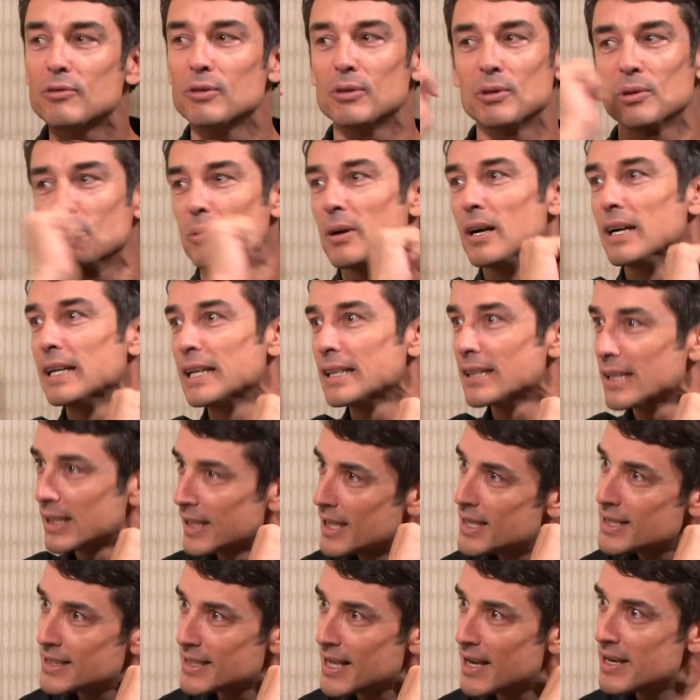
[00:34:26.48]
for a little while, get the
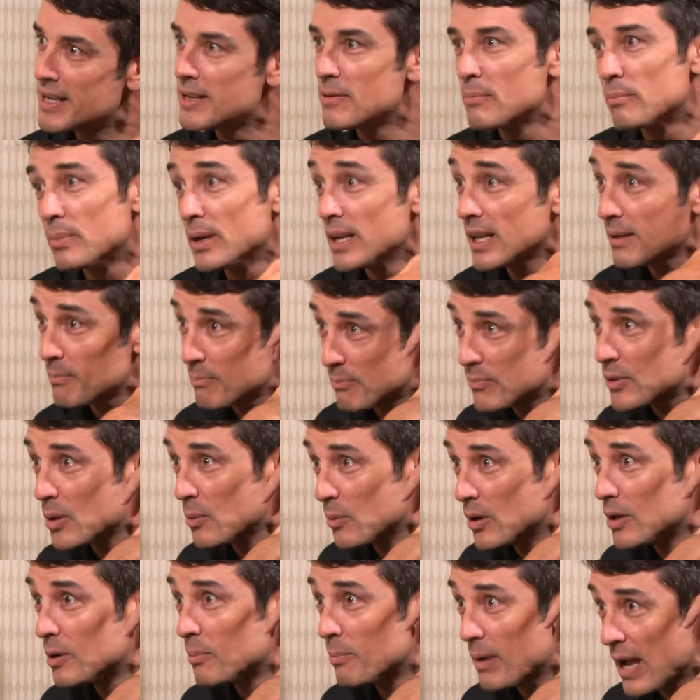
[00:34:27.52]
kinks out. He can pick the
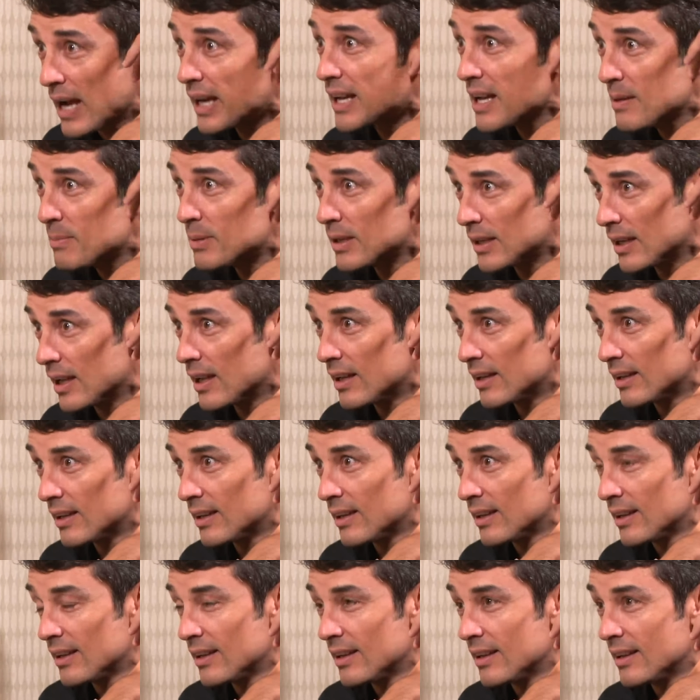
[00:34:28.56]
world back up again
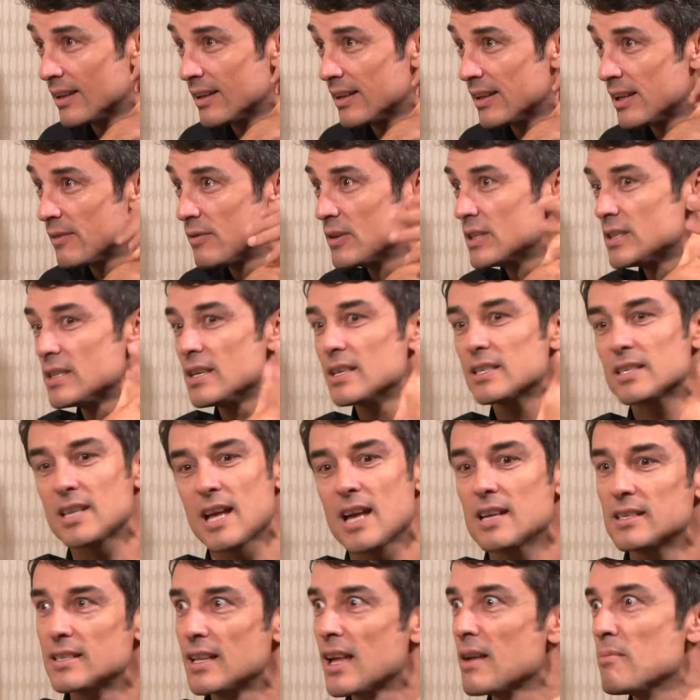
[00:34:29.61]
if he just
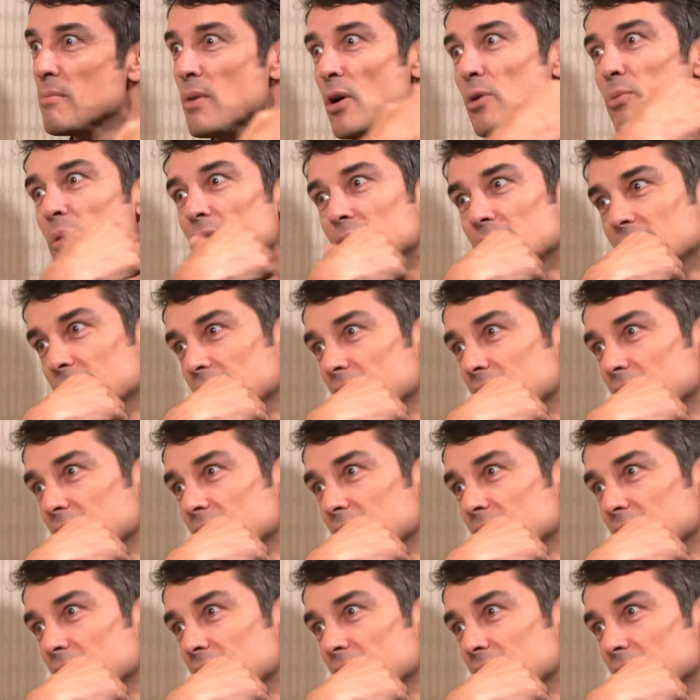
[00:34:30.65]
has that moment.